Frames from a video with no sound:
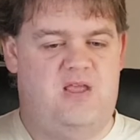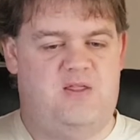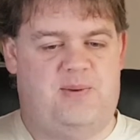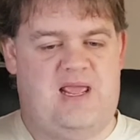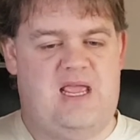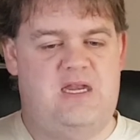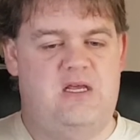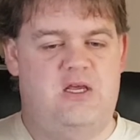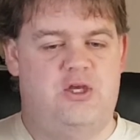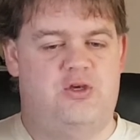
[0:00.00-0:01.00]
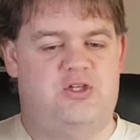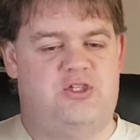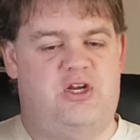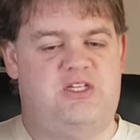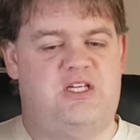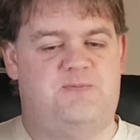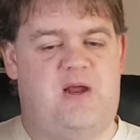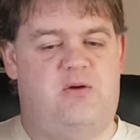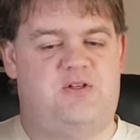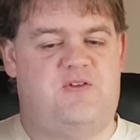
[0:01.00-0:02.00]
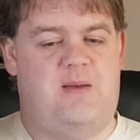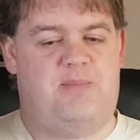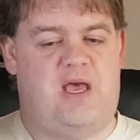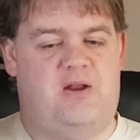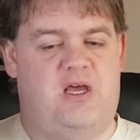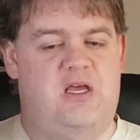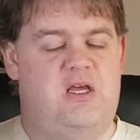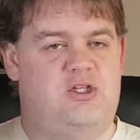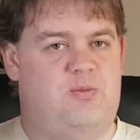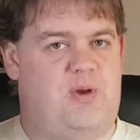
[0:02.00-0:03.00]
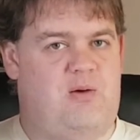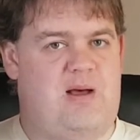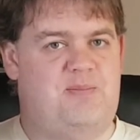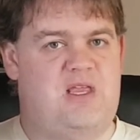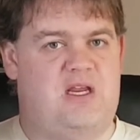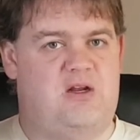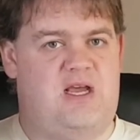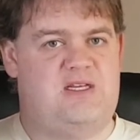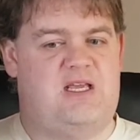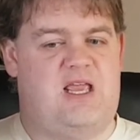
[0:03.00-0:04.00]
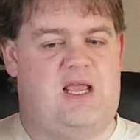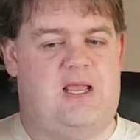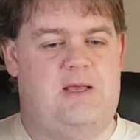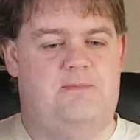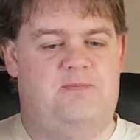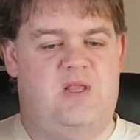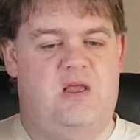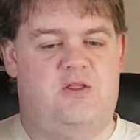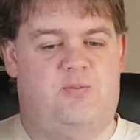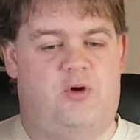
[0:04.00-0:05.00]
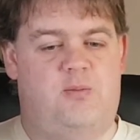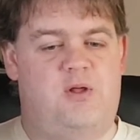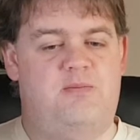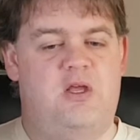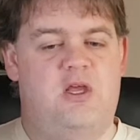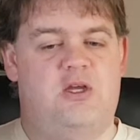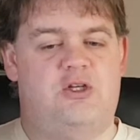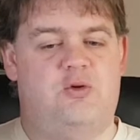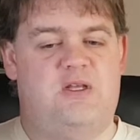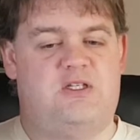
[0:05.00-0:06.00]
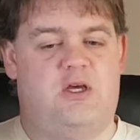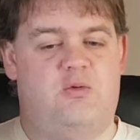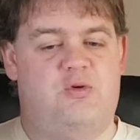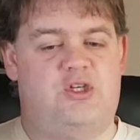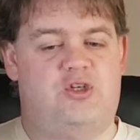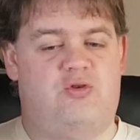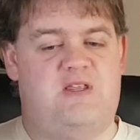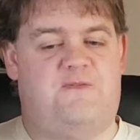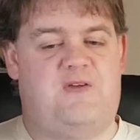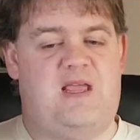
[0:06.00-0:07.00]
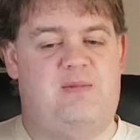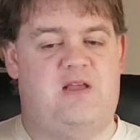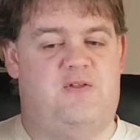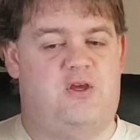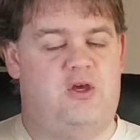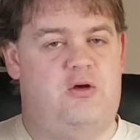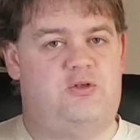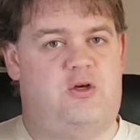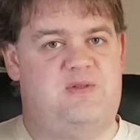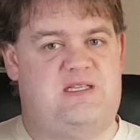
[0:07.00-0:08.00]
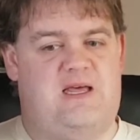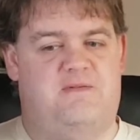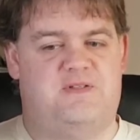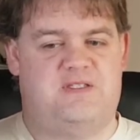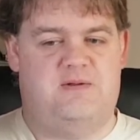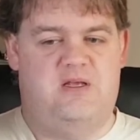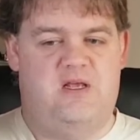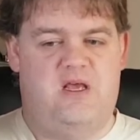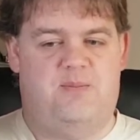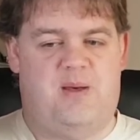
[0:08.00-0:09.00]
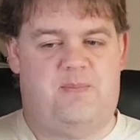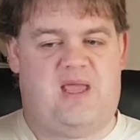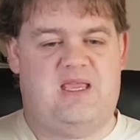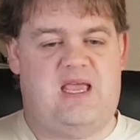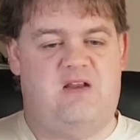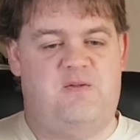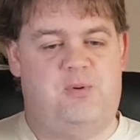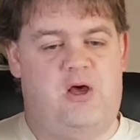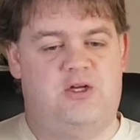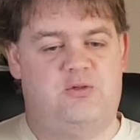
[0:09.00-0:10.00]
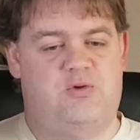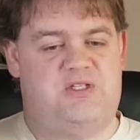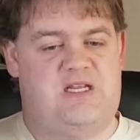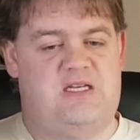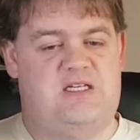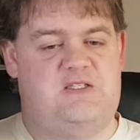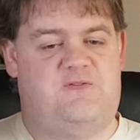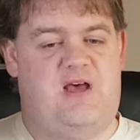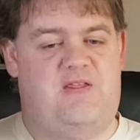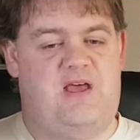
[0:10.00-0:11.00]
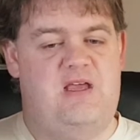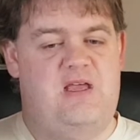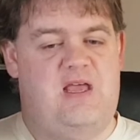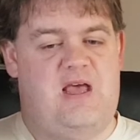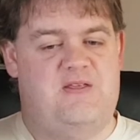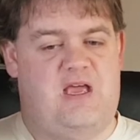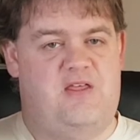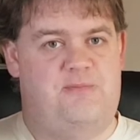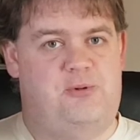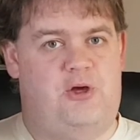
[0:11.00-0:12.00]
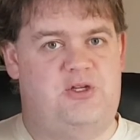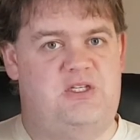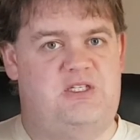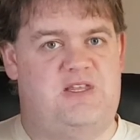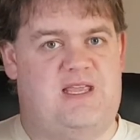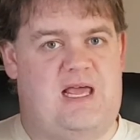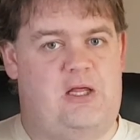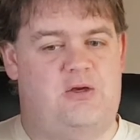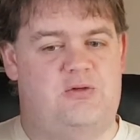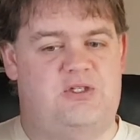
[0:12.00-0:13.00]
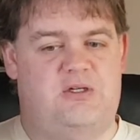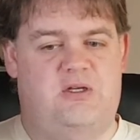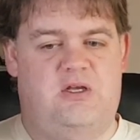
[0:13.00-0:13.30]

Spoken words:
The plan? Use 36 barrels of gunpowder to blow up the Igniter King. The problem? Doing so will destroy the family of the girl Thomas loves. But backing out of the plot will send his father and the other plotters to the gallows.